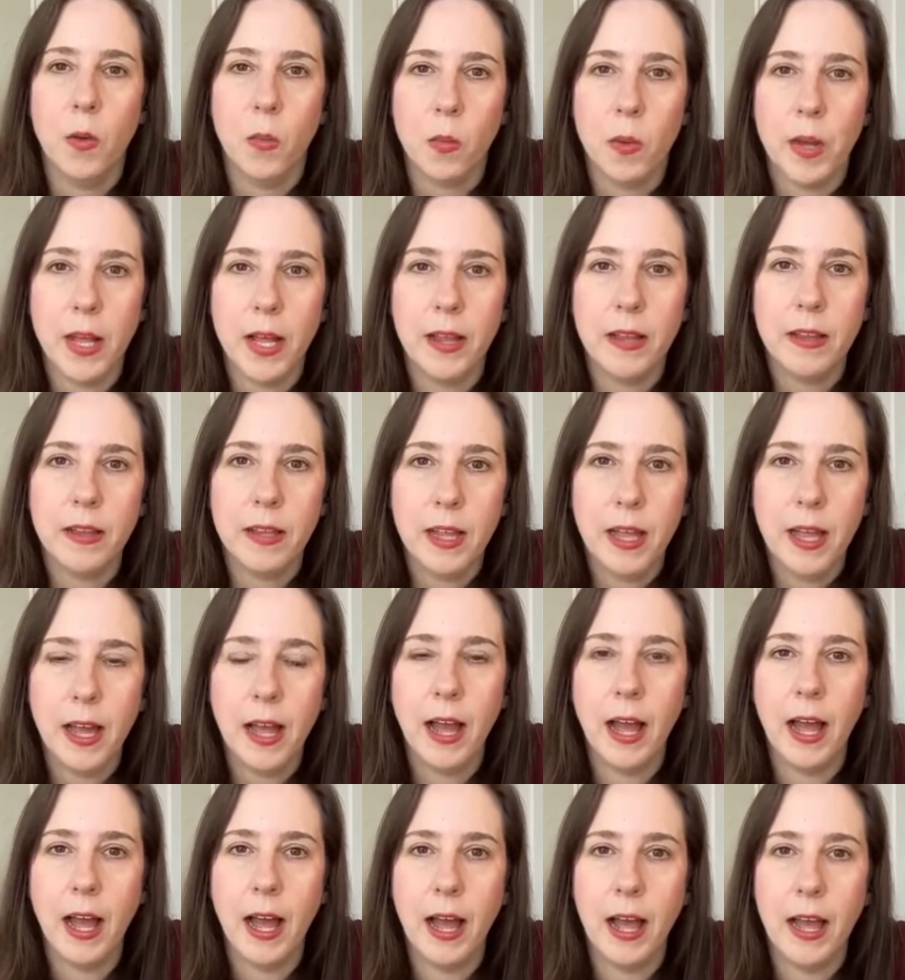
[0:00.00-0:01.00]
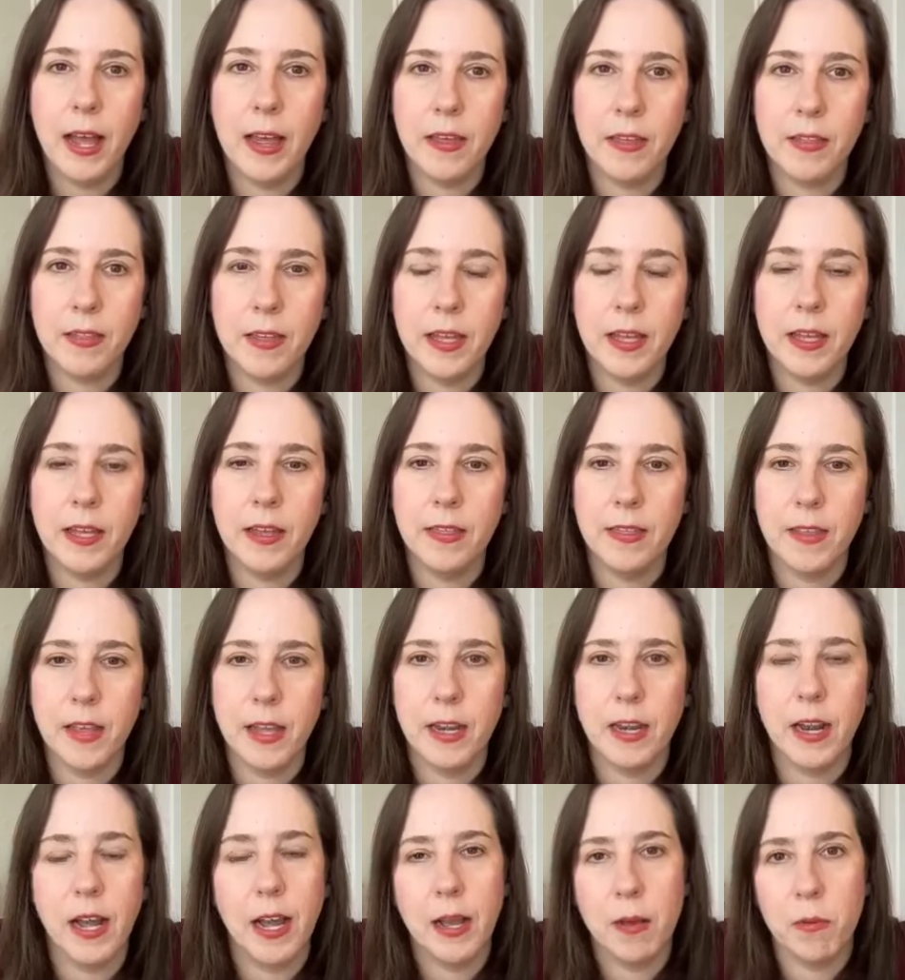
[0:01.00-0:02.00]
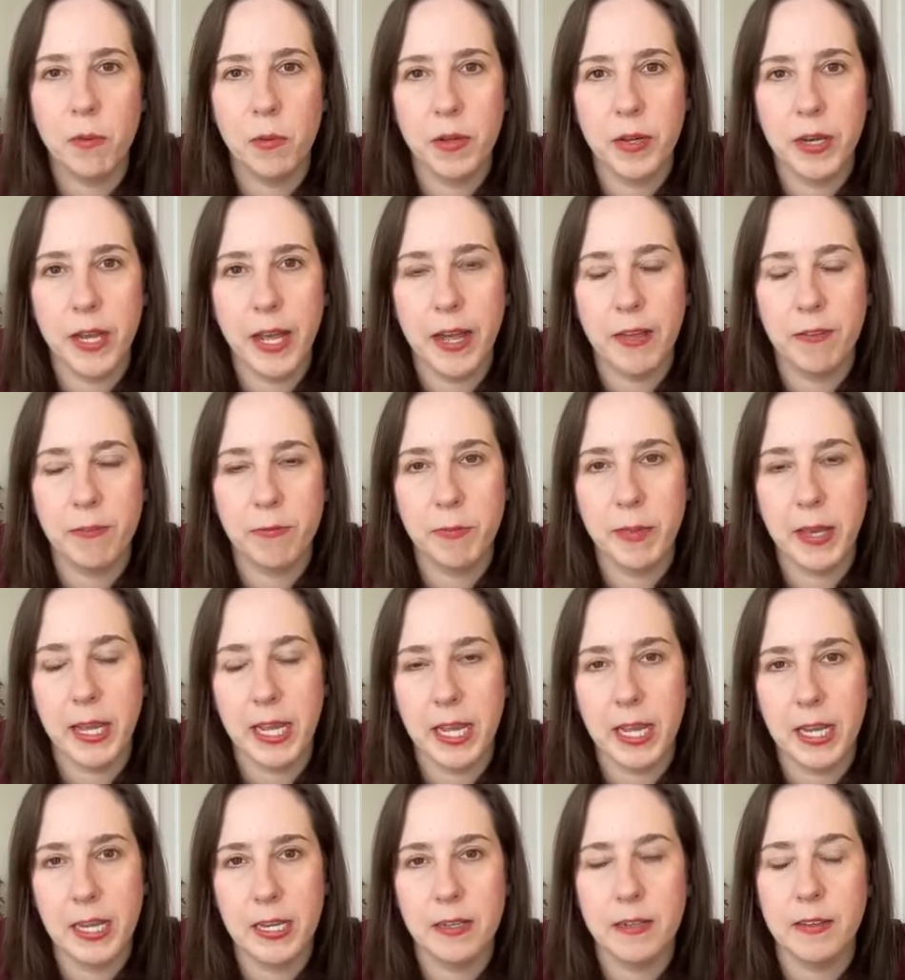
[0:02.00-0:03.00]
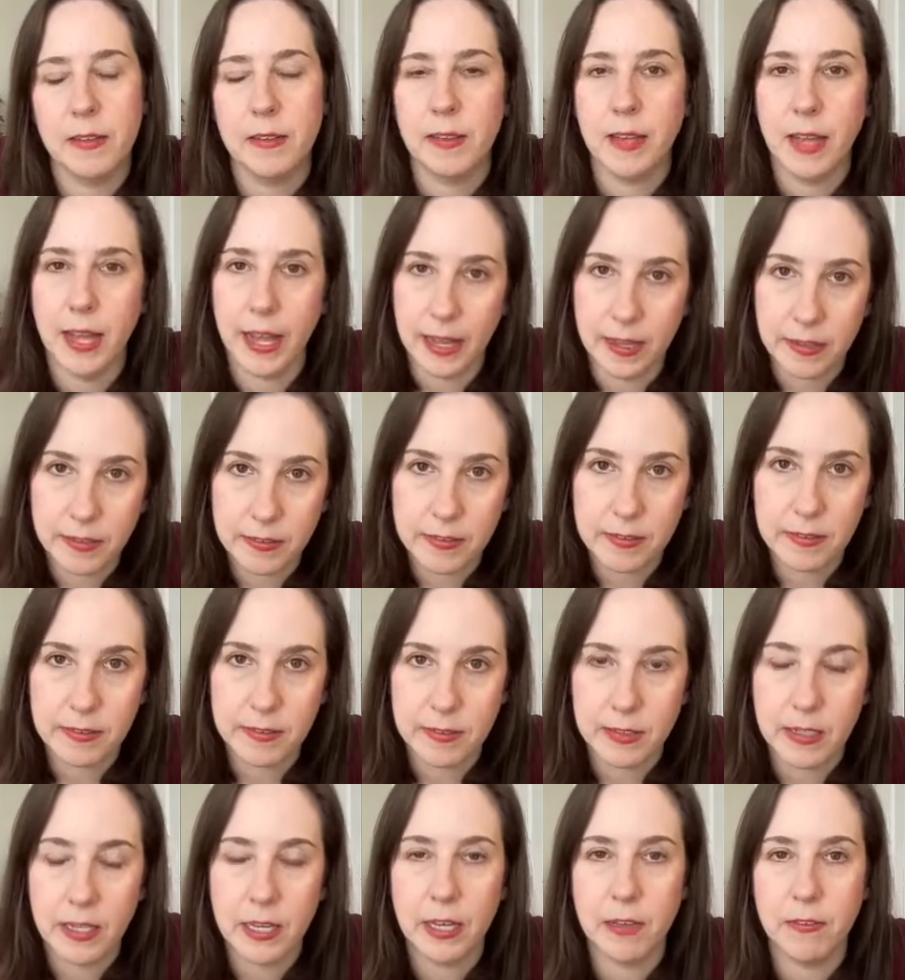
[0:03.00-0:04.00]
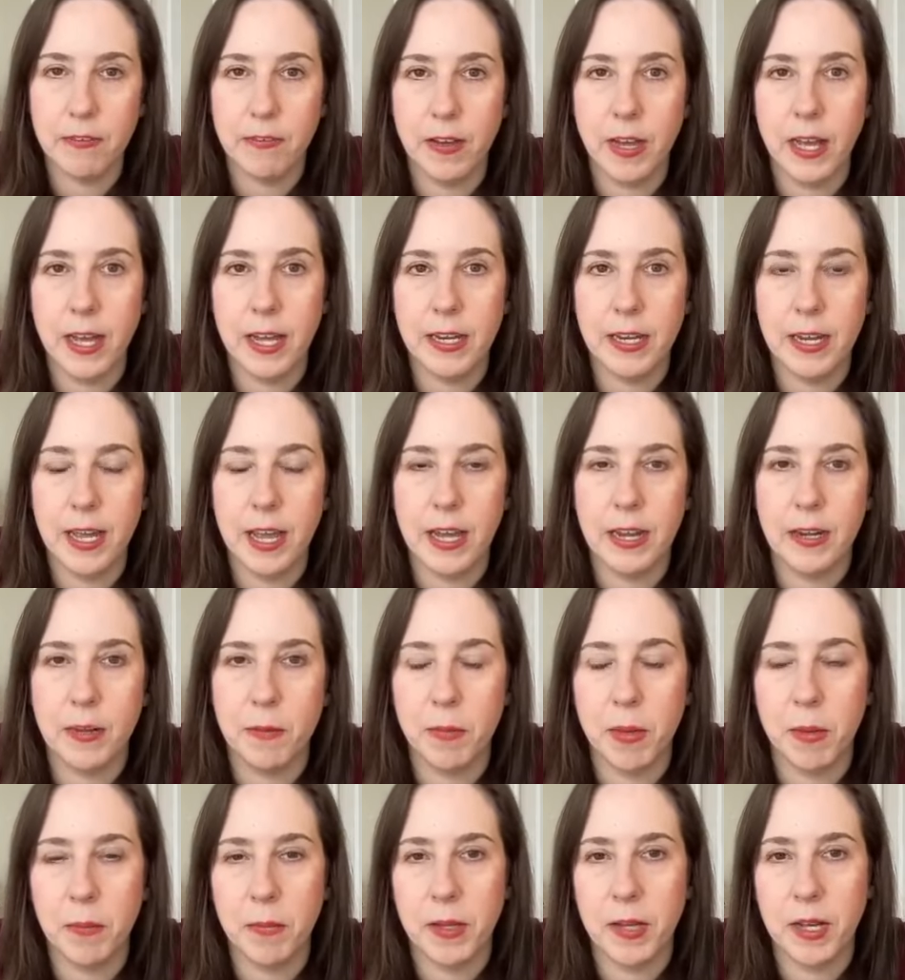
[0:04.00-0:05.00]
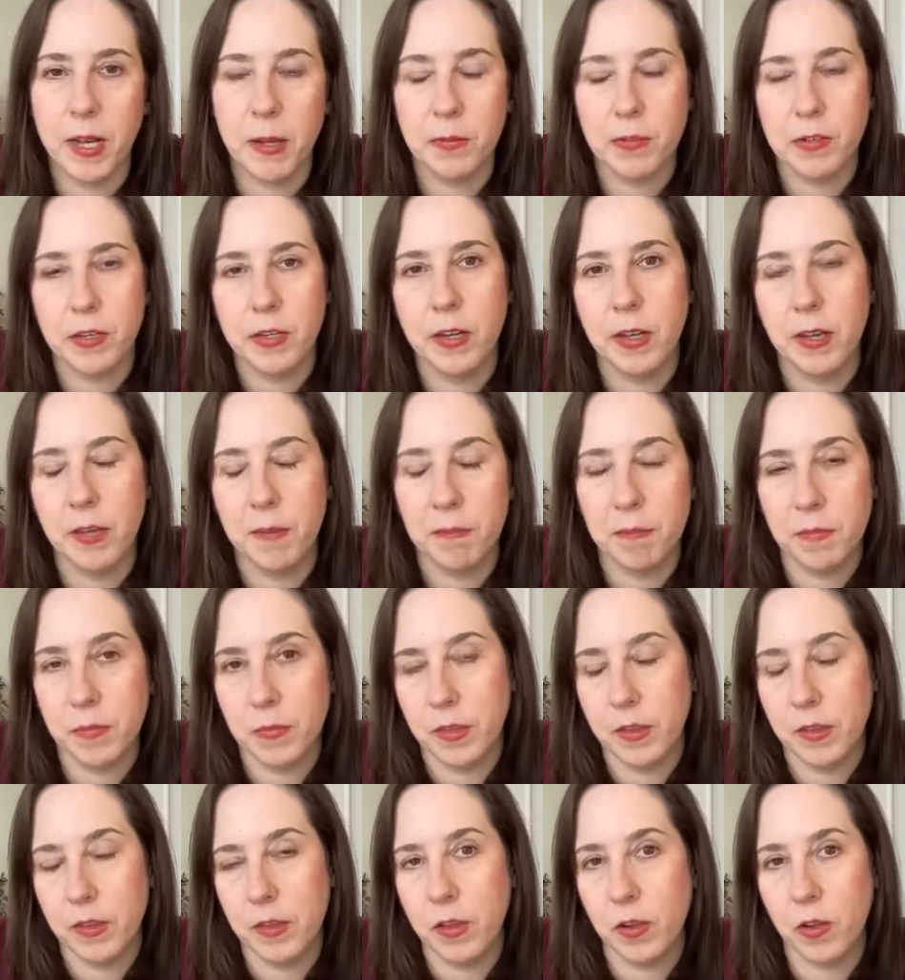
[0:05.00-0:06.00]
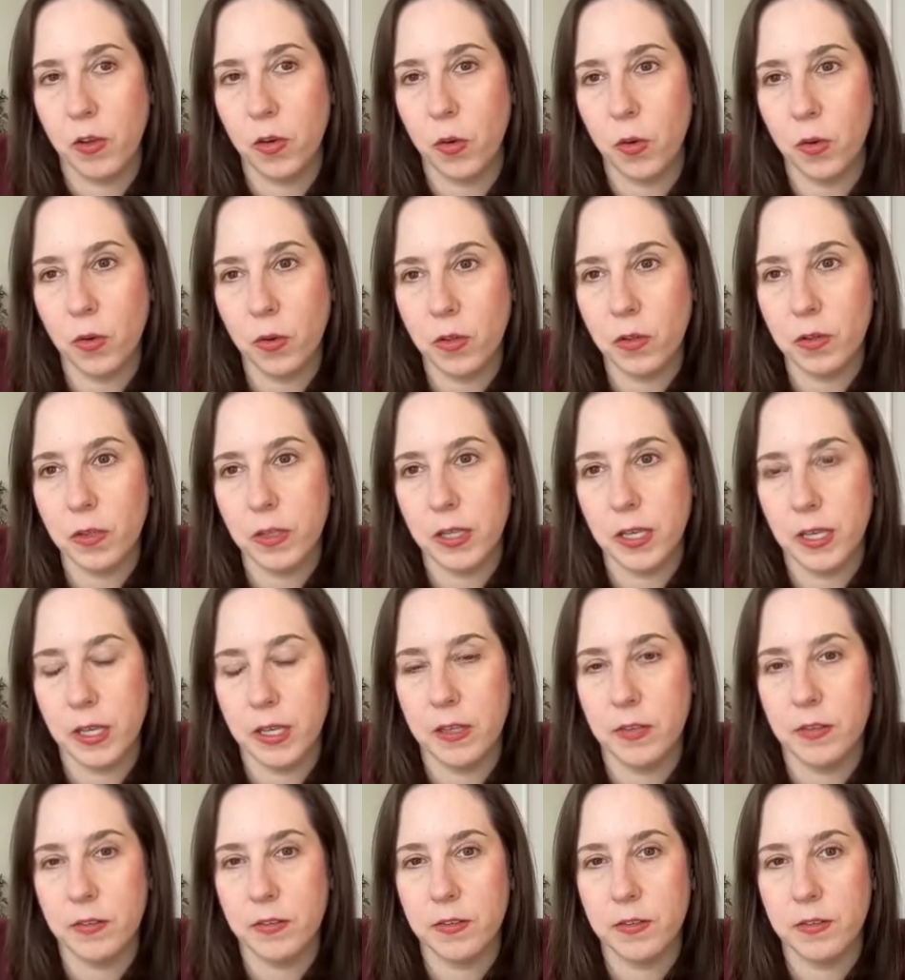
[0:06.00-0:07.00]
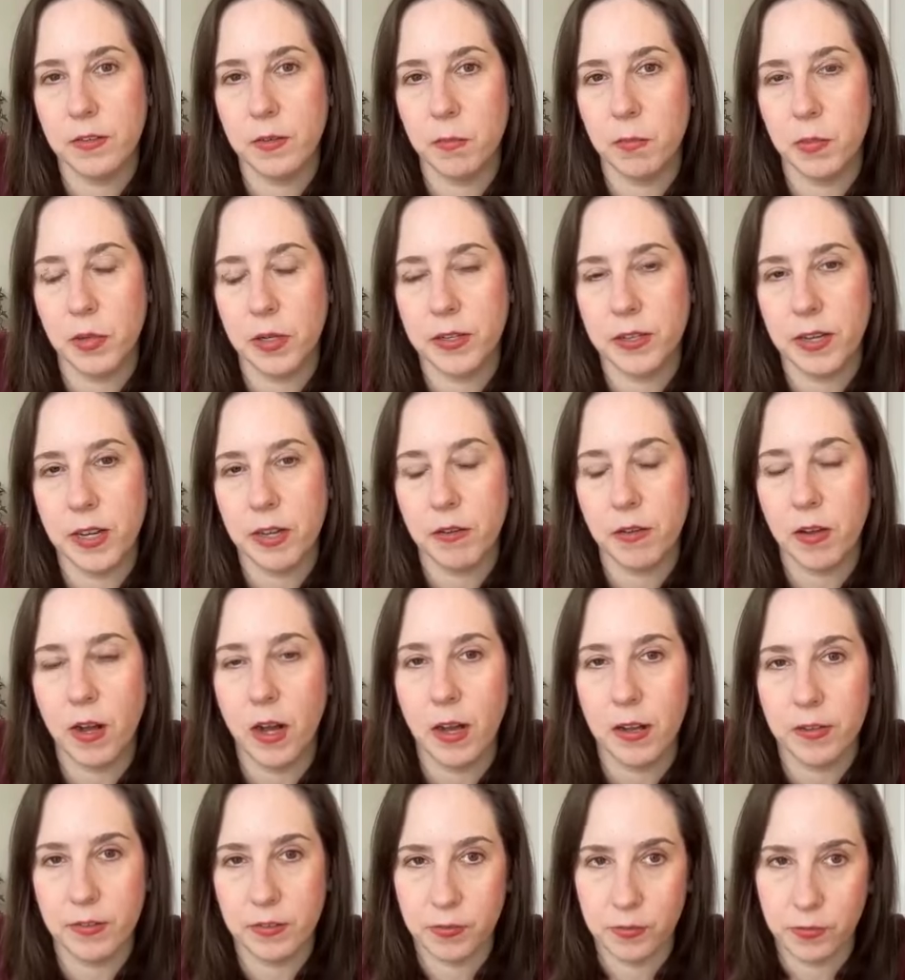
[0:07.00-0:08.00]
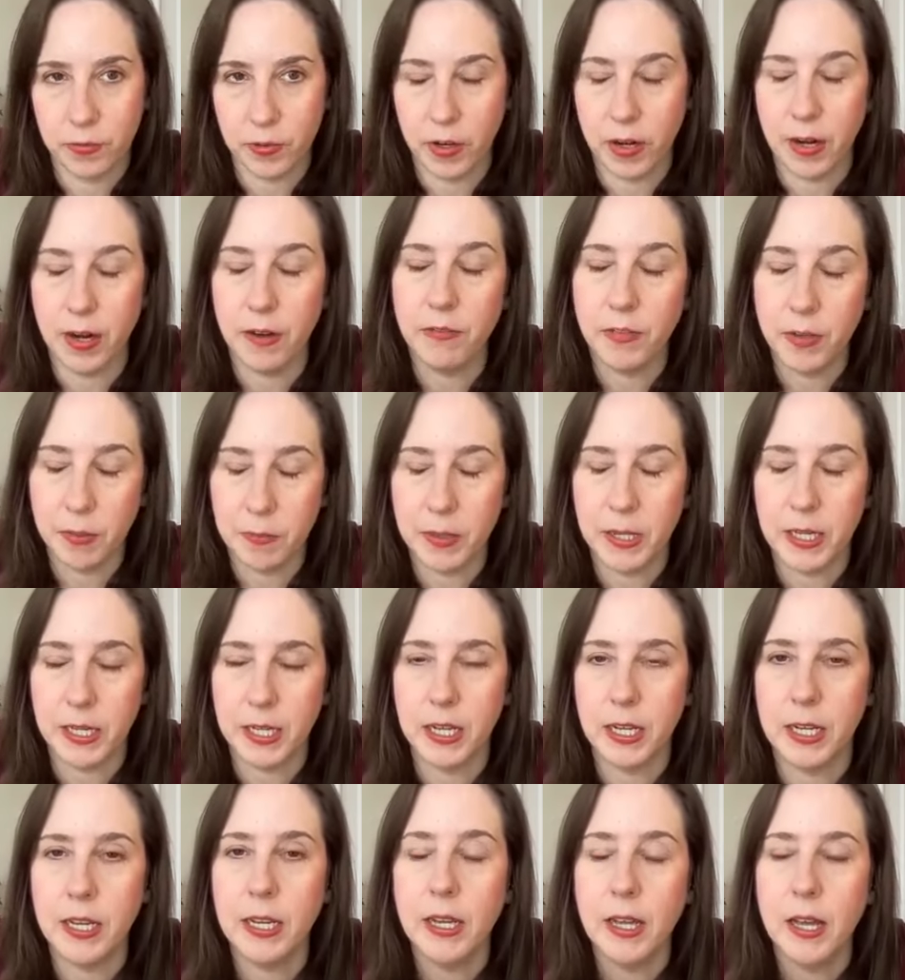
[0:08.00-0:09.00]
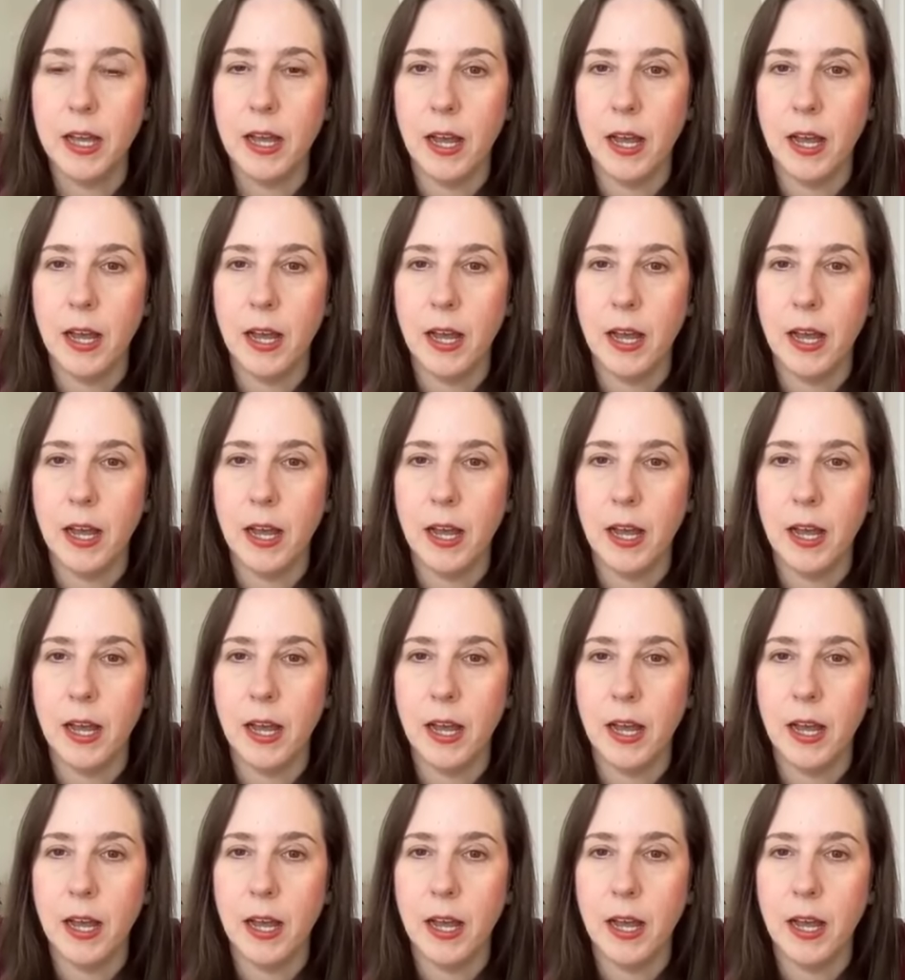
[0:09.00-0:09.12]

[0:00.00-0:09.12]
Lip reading: Well, I think that I would have paid less if I'd had a public option. The goal is to bring down costs for everybody.